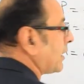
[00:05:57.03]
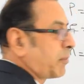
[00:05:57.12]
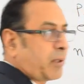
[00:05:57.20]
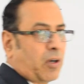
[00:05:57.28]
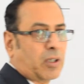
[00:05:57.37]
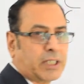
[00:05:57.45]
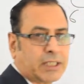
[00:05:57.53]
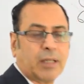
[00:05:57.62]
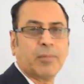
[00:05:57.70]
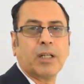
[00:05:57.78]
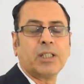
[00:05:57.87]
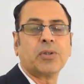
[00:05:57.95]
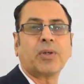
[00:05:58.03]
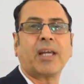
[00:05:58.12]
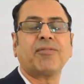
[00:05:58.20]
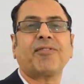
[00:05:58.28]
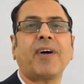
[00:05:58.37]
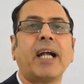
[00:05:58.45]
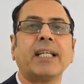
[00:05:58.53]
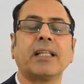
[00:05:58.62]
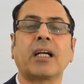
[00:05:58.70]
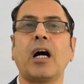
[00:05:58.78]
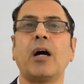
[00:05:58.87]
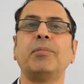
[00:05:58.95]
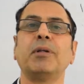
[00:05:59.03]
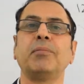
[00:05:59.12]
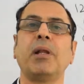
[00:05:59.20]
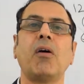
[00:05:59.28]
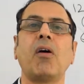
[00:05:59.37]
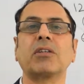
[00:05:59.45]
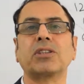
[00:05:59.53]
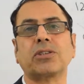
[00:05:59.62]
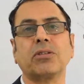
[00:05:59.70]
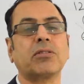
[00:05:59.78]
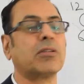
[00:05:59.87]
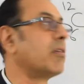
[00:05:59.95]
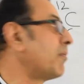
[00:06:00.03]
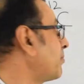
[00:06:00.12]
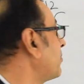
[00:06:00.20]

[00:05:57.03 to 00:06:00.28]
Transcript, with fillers: the periodic table you can find the carbon belongs to group